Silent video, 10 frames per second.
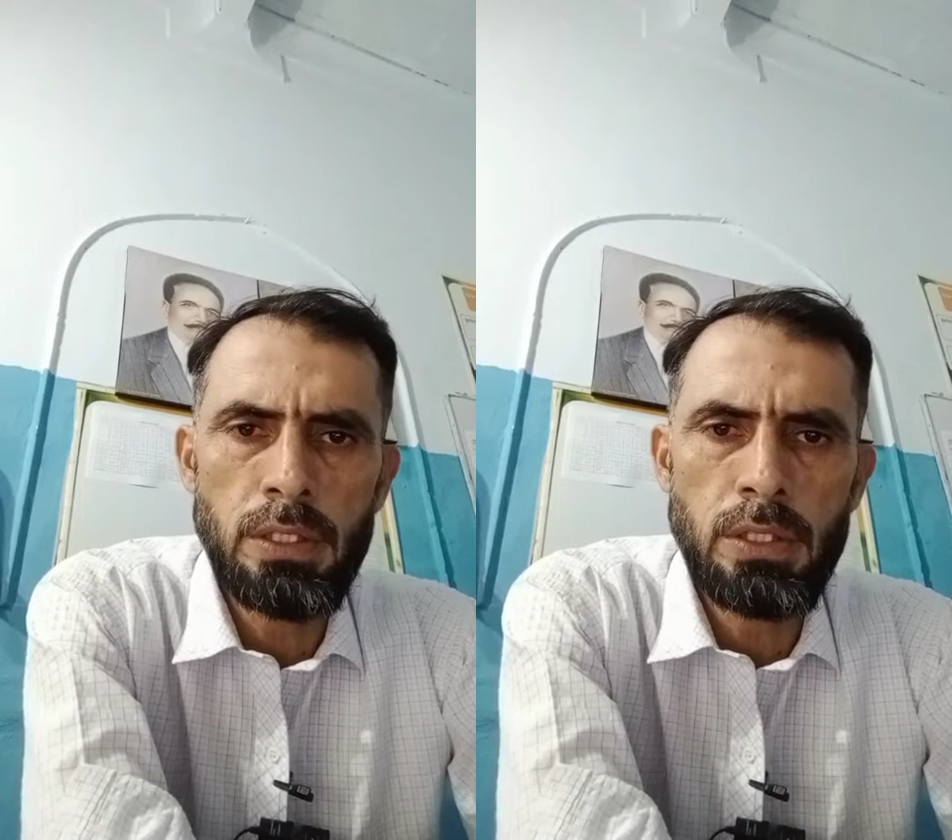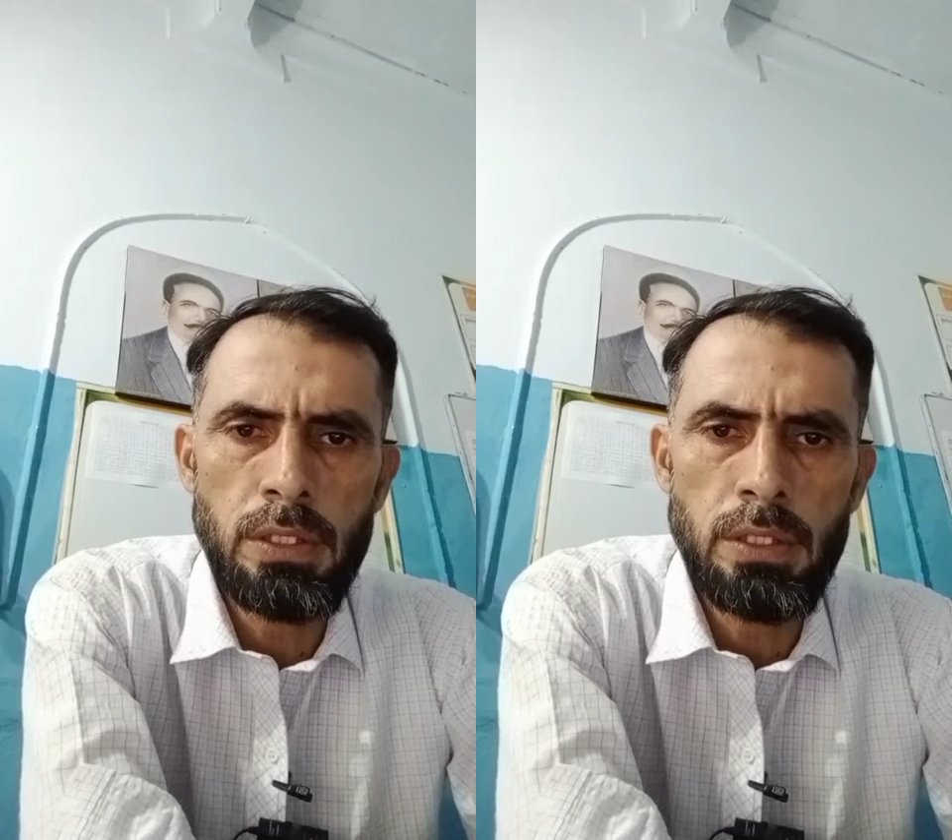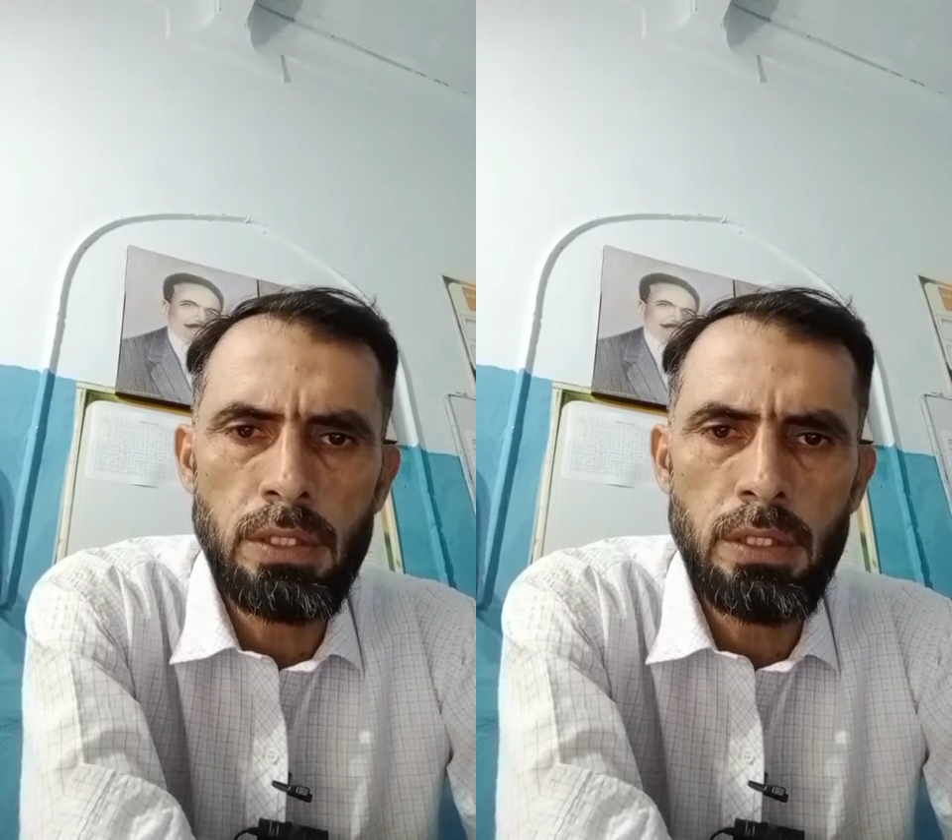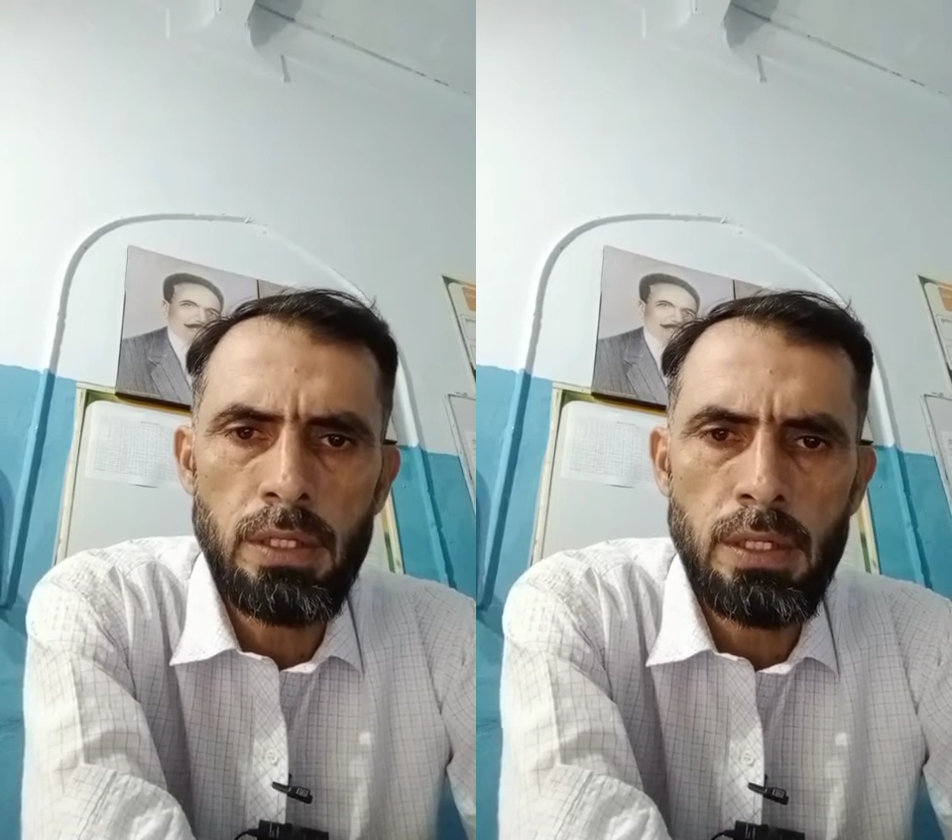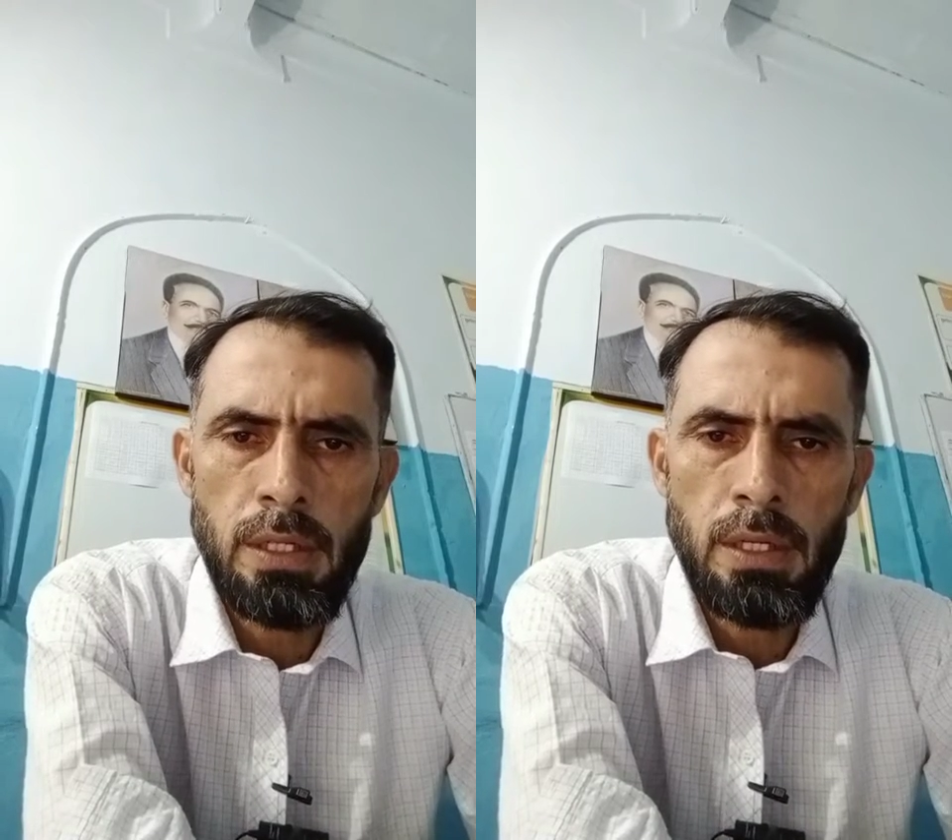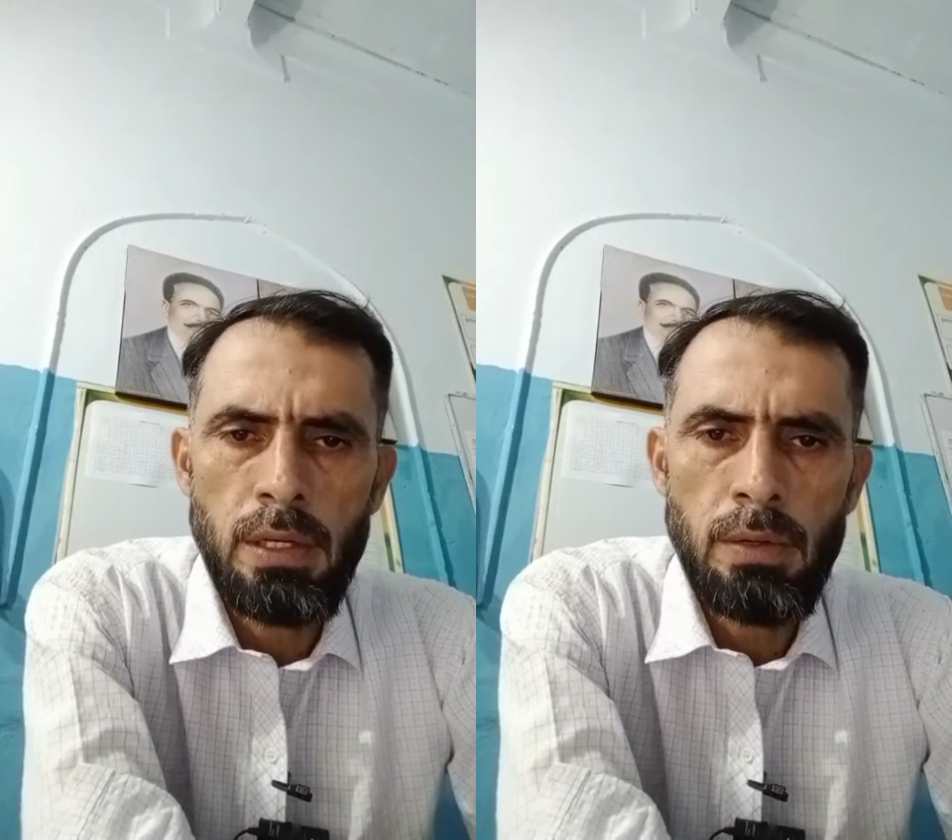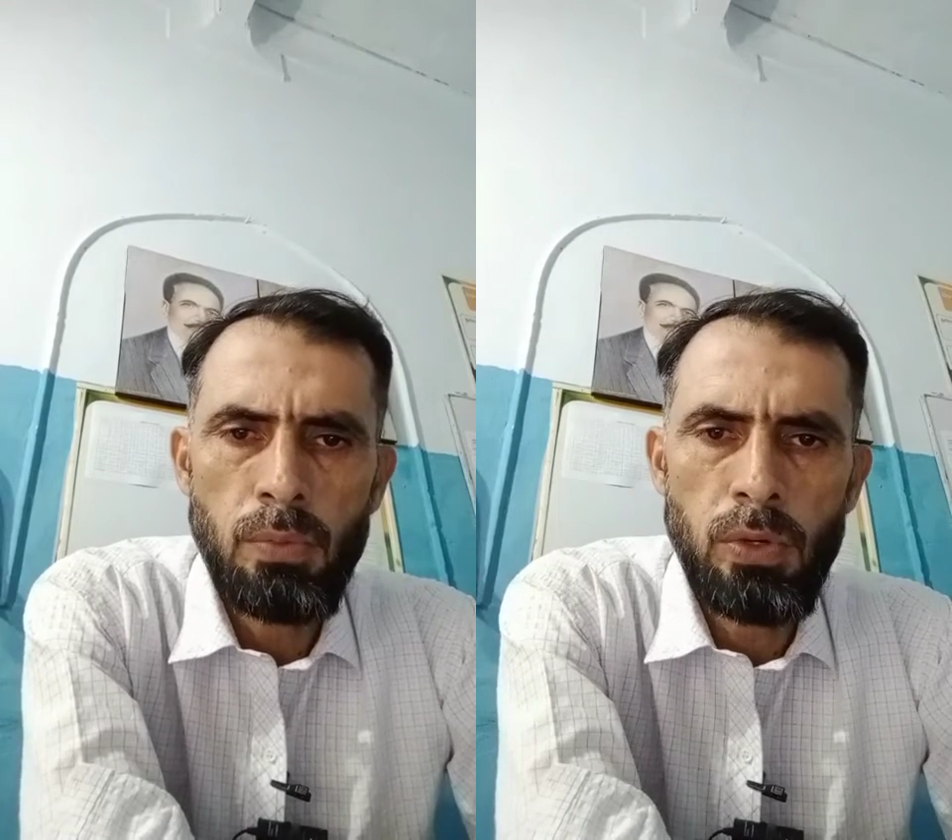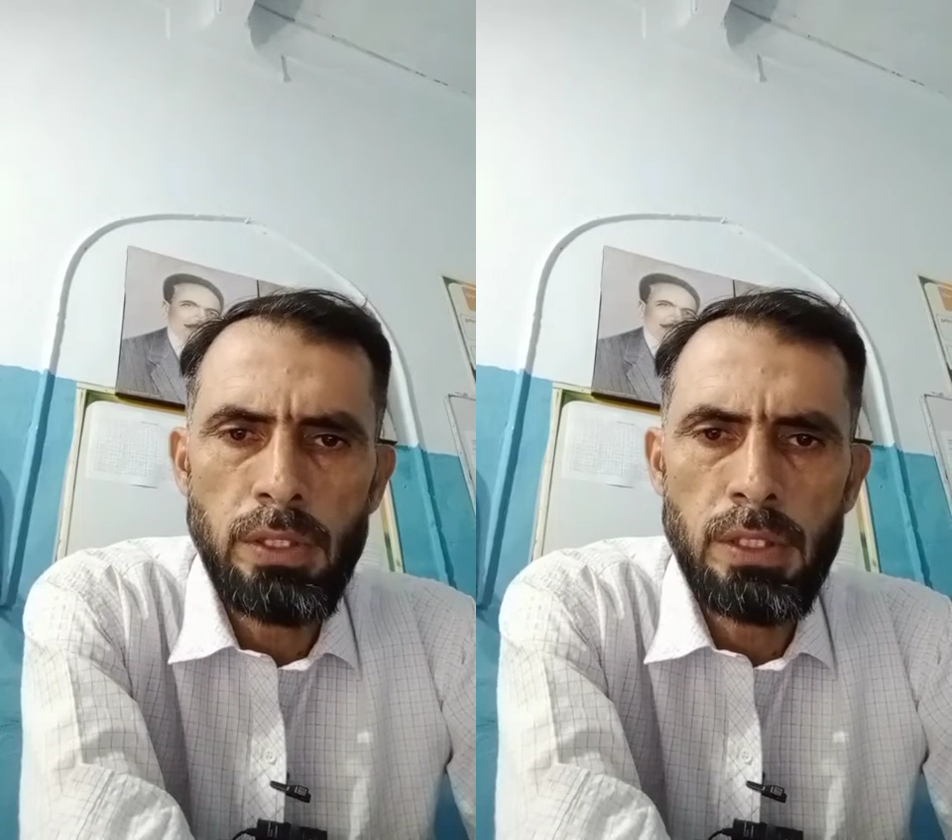central
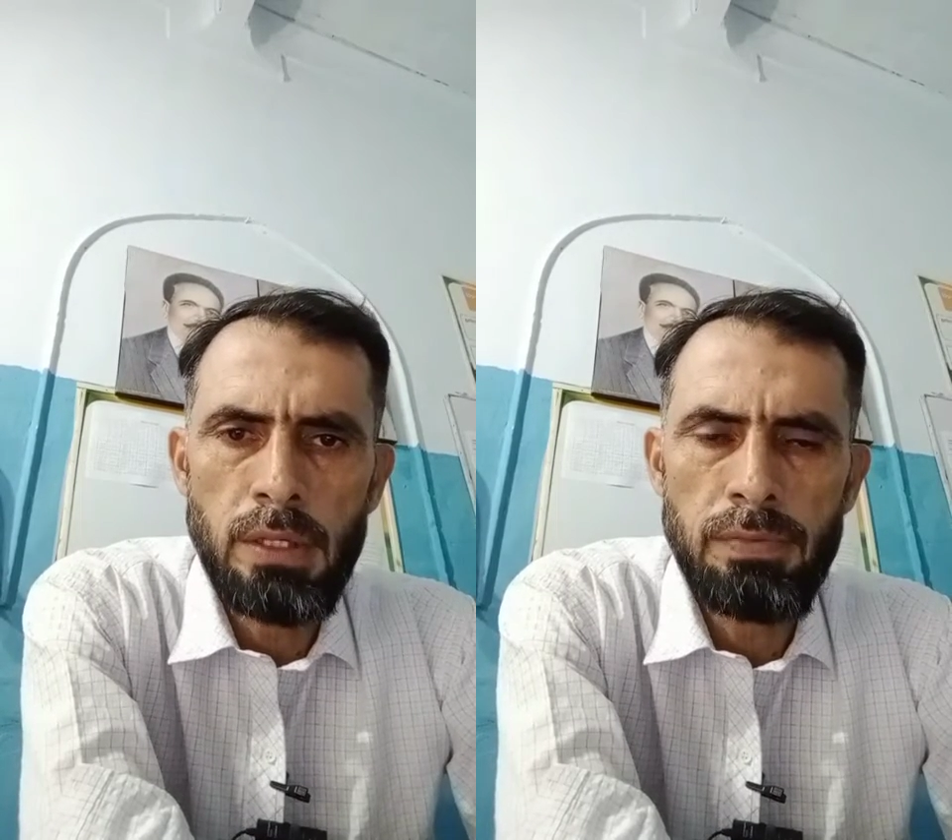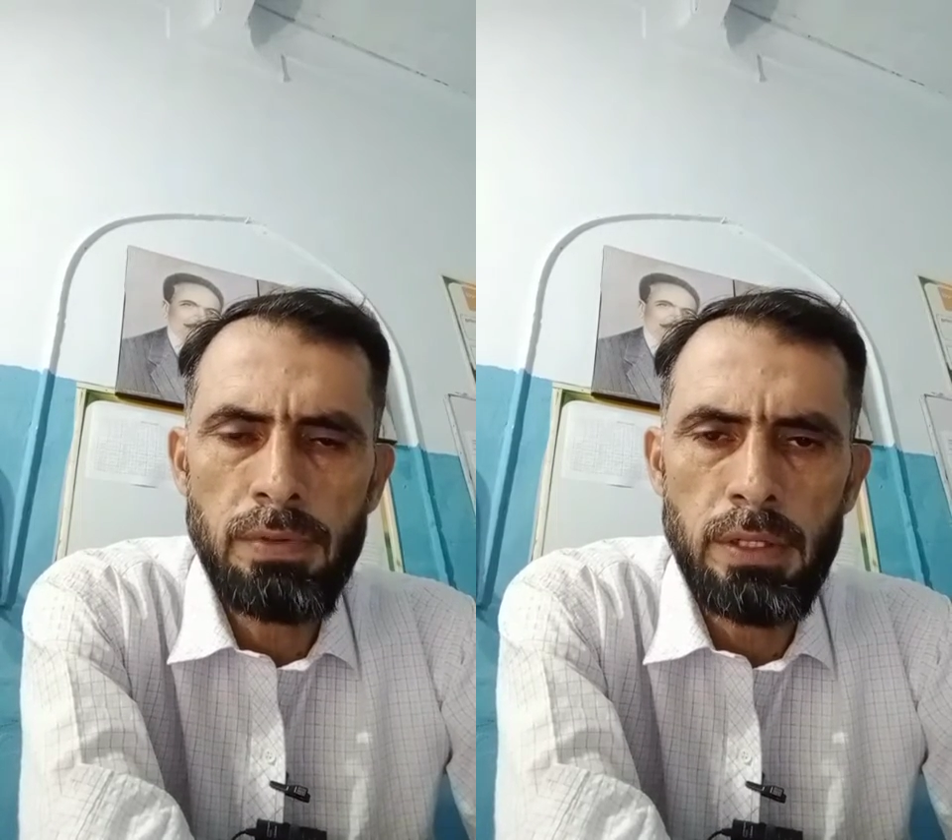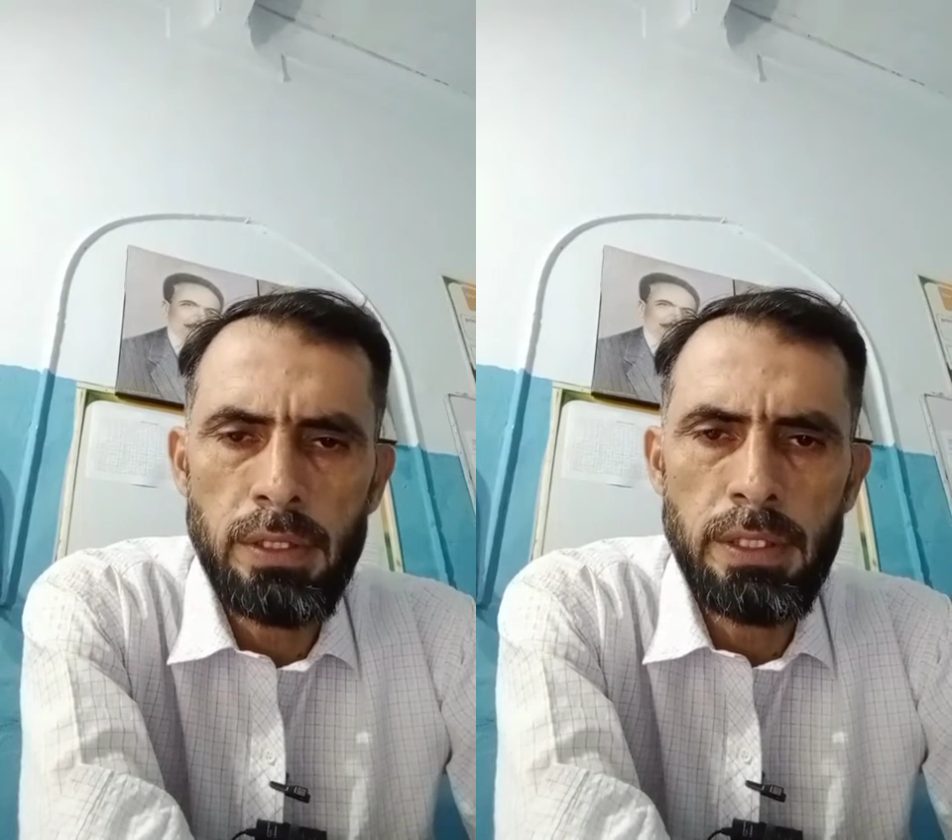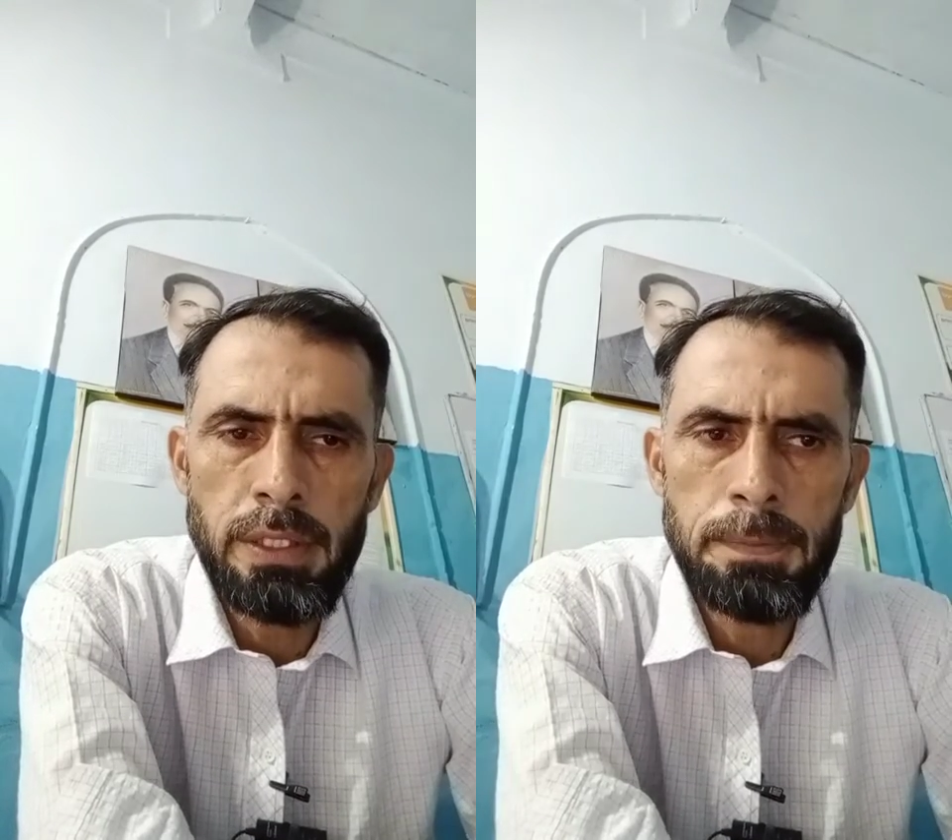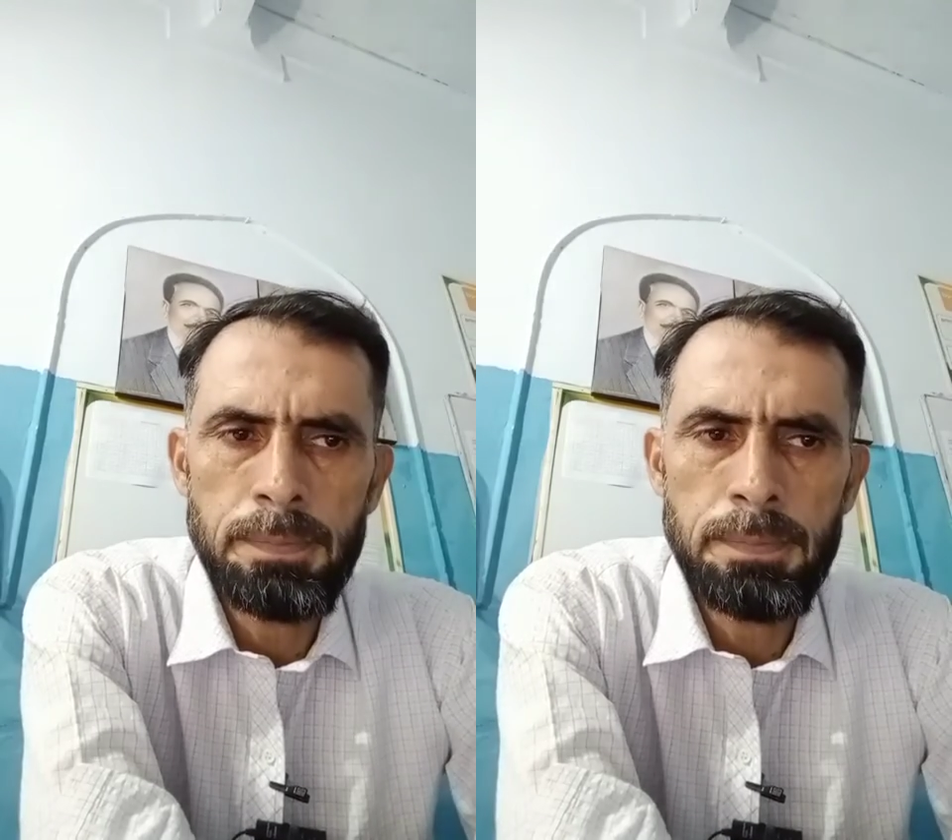point of learning,